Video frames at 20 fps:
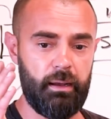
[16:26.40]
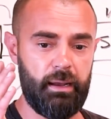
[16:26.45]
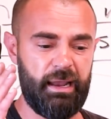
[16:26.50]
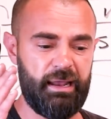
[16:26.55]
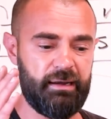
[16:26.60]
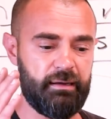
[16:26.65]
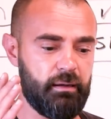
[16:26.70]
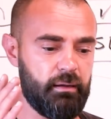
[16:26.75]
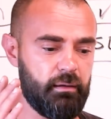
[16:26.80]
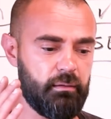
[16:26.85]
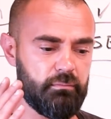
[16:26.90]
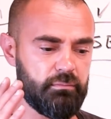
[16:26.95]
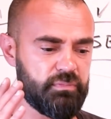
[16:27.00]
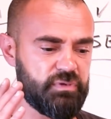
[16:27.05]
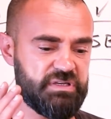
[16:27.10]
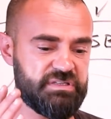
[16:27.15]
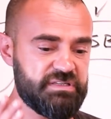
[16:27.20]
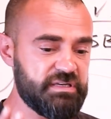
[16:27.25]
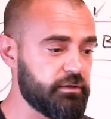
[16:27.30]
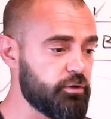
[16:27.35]
And
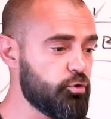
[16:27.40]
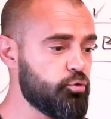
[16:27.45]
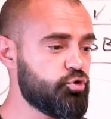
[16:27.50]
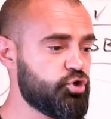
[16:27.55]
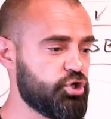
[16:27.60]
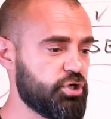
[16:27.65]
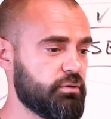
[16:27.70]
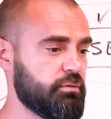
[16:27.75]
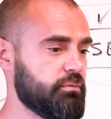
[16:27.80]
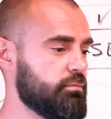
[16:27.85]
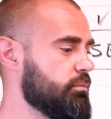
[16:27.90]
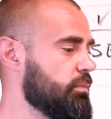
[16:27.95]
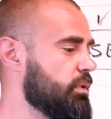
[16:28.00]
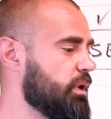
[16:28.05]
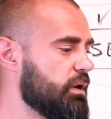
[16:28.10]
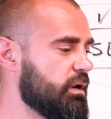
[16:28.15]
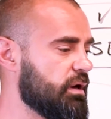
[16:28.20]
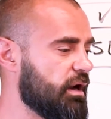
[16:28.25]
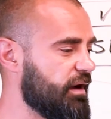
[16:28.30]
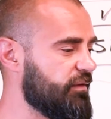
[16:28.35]
the solution,
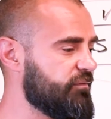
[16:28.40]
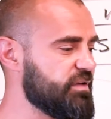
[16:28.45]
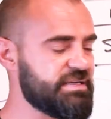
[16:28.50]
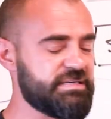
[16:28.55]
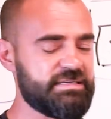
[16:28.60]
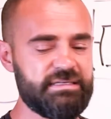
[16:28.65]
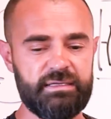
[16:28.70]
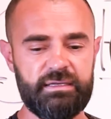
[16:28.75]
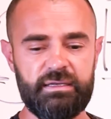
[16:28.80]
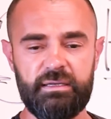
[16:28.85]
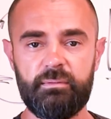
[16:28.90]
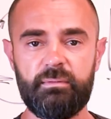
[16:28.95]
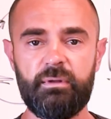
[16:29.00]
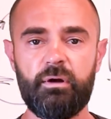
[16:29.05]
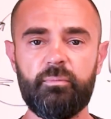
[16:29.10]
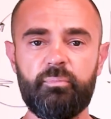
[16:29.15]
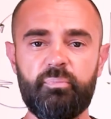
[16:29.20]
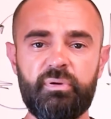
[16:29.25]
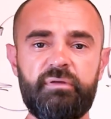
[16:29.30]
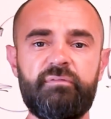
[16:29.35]
and obviously in
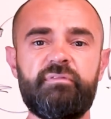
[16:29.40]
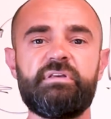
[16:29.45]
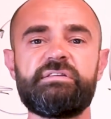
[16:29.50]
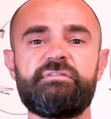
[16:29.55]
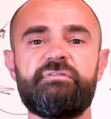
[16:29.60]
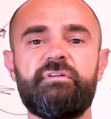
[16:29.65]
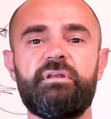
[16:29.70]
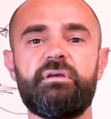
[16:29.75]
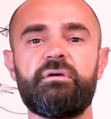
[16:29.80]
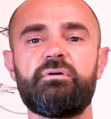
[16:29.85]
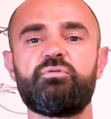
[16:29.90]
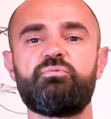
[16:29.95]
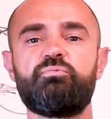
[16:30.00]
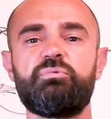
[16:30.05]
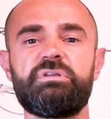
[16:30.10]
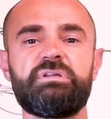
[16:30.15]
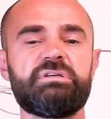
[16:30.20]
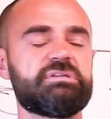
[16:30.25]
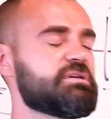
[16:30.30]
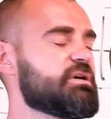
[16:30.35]
our previous video
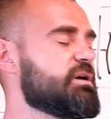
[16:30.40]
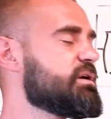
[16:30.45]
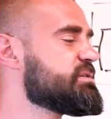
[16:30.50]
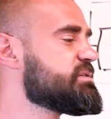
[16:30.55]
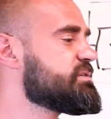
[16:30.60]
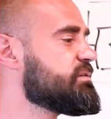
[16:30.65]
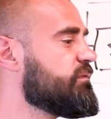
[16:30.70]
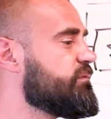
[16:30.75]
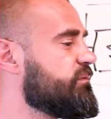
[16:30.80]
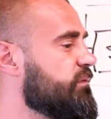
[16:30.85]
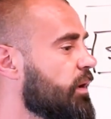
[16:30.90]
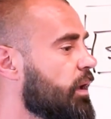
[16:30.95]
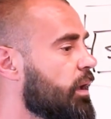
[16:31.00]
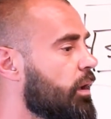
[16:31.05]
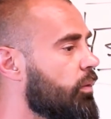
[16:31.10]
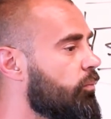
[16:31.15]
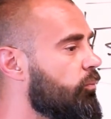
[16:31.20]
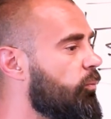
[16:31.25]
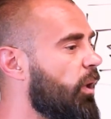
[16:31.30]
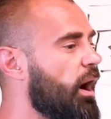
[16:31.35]
we discussed of
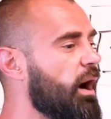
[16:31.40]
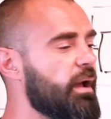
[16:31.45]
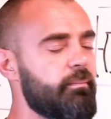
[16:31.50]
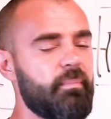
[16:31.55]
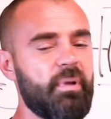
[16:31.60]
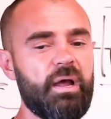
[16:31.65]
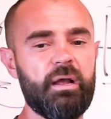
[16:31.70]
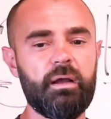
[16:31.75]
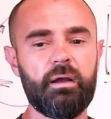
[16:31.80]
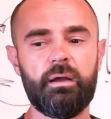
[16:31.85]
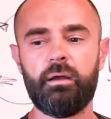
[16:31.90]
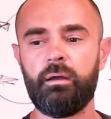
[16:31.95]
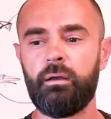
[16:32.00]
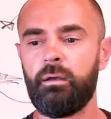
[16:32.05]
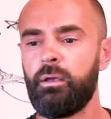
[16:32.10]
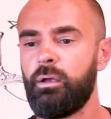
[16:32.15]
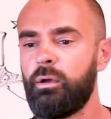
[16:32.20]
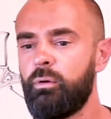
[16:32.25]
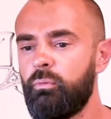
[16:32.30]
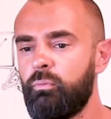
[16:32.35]
why
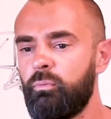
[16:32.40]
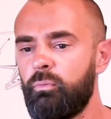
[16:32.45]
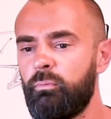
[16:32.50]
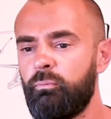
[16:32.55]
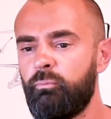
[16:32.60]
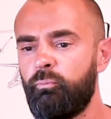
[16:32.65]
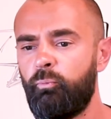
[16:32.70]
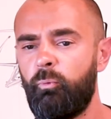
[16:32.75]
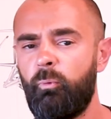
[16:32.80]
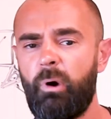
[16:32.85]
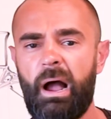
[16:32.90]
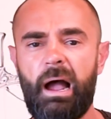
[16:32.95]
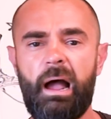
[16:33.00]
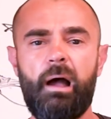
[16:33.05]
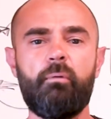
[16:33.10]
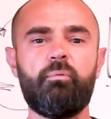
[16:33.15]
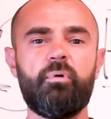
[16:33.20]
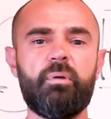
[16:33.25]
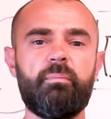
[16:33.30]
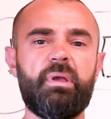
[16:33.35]
Mega,
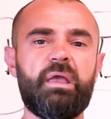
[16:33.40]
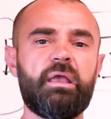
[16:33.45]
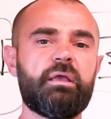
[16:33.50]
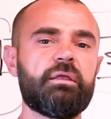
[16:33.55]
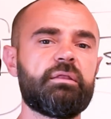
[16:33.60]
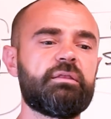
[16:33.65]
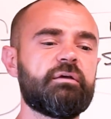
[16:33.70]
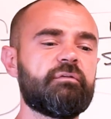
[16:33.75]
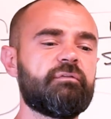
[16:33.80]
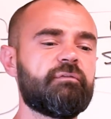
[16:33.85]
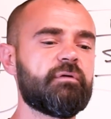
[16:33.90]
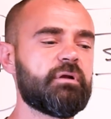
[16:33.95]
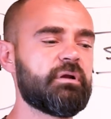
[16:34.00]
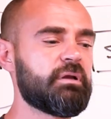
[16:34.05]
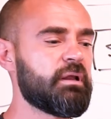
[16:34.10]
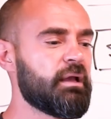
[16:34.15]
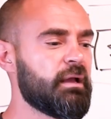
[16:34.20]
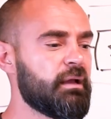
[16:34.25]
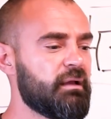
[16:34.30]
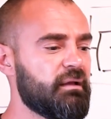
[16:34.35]
how we make it
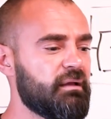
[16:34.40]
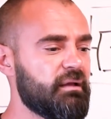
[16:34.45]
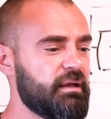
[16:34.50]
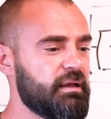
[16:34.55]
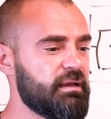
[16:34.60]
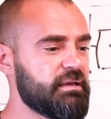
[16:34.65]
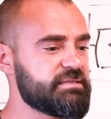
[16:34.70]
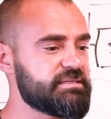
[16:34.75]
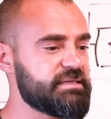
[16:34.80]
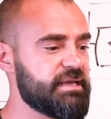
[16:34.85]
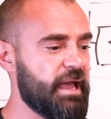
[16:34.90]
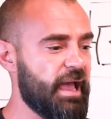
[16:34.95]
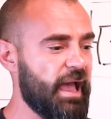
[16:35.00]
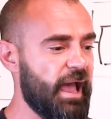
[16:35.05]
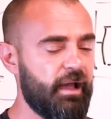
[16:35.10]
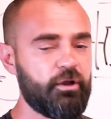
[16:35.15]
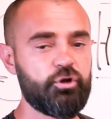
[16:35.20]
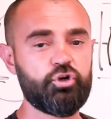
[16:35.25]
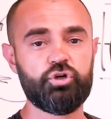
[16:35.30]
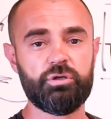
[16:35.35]
different, is
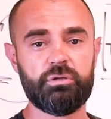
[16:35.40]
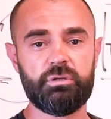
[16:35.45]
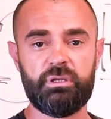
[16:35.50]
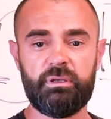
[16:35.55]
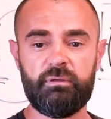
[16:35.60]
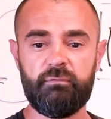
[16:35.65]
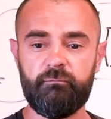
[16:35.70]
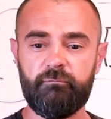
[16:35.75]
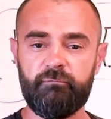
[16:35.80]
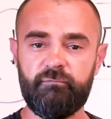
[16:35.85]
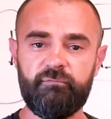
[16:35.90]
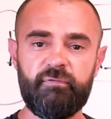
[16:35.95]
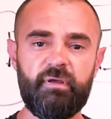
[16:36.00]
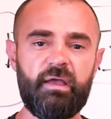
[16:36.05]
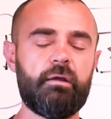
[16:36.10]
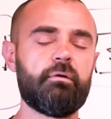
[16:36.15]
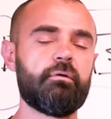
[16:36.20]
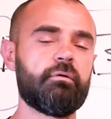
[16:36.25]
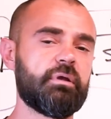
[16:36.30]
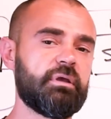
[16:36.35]
actually
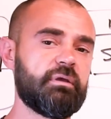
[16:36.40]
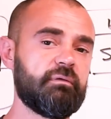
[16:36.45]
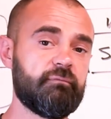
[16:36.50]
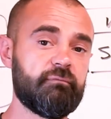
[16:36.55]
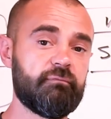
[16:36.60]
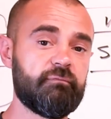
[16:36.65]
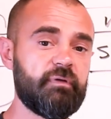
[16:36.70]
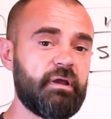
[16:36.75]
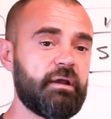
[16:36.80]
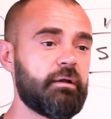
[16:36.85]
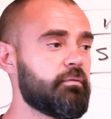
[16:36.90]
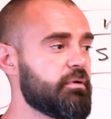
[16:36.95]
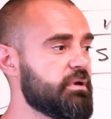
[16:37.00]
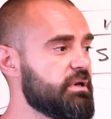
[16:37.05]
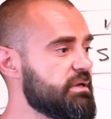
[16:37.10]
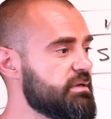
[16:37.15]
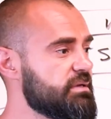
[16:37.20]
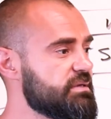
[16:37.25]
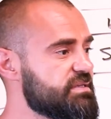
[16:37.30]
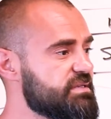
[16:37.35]
very,
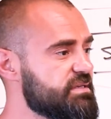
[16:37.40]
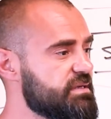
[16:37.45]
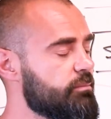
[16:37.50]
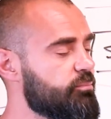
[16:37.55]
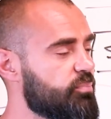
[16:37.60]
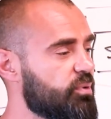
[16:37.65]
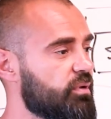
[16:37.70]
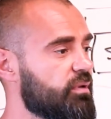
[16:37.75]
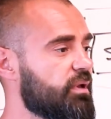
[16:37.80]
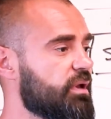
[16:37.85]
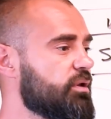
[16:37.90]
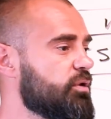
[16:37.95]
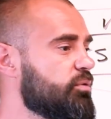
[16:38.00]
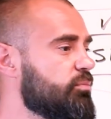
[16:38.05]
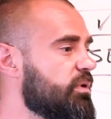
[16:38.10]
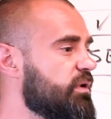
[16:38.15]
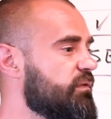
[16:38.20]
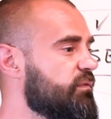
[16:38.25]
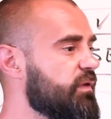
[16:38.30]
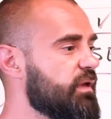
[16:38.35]
very simple. And you
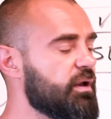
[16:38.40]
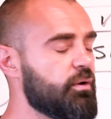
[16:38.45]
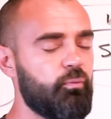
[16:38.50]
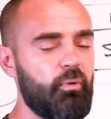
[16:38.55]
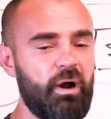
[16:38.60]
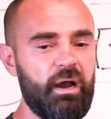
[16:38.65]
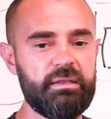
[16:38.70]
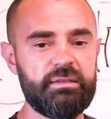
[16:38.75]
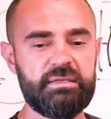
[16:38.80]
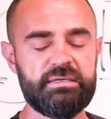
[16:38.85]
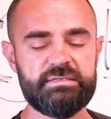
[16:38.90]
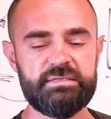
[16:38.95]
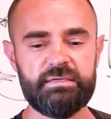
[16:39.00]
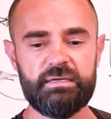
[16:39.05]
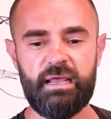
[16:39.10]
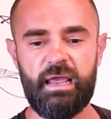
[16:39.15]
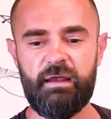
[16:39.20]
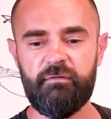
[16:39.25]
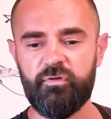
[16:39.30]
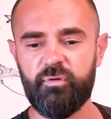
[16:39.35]
may think, why
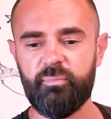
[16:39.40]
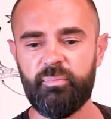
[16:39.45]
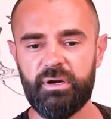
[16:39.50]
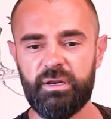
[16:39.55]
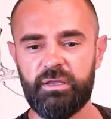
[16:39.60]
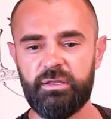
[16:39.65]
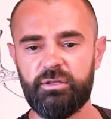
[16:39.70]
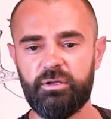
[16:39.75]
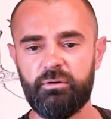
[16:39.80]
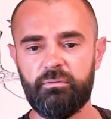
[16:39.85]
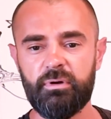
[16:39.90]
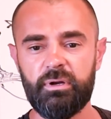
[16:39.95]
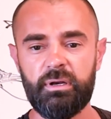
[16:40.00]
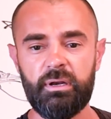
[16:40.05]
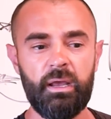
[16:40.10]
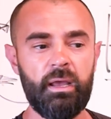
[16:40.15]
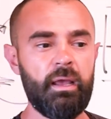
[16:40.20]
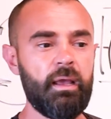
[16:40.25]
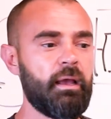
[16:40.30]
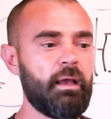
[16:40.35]
doesn't everybody do it?